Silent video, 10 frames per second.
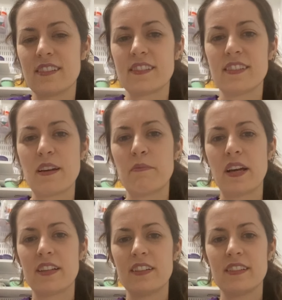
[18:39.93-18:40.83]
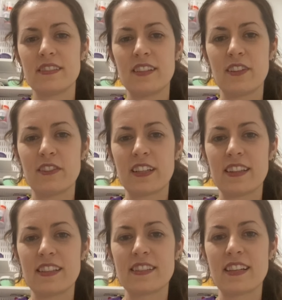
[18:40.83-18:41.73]
Is that better? No, look
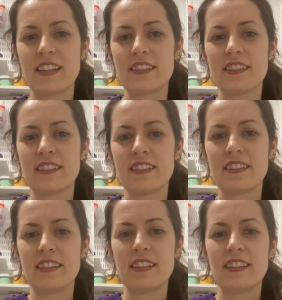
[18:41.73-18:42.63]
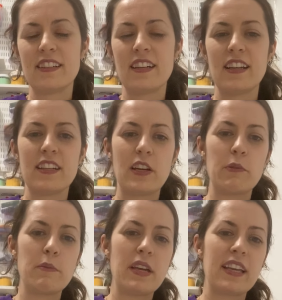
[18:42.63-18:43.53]
at this end. I know,
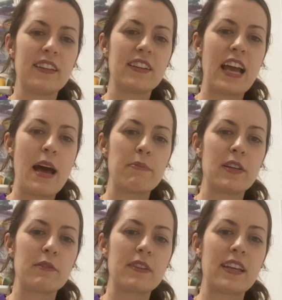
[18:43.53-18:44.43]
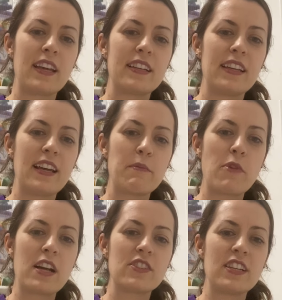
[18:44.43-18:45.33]
we'll make it look happier with candy. I'm
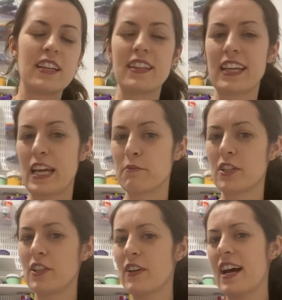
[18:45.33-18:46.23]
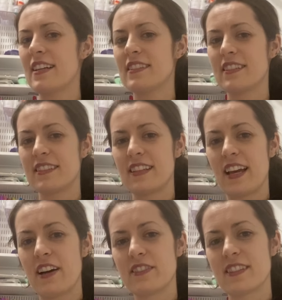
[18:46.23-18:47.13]
watching it in the camera, you guys, to see
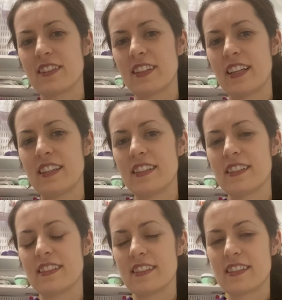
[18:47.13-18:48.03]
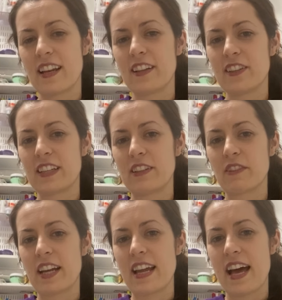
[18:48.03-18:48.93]
how it's looking instead of looking
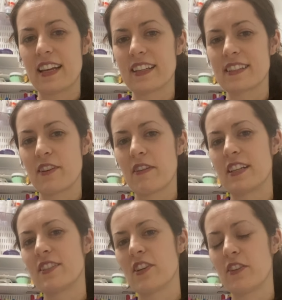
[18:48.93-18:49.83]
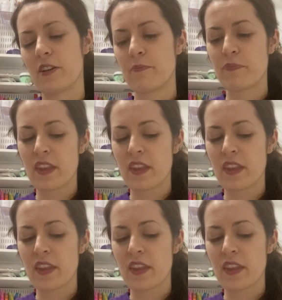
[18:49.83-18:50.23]
right at it because I want to show you.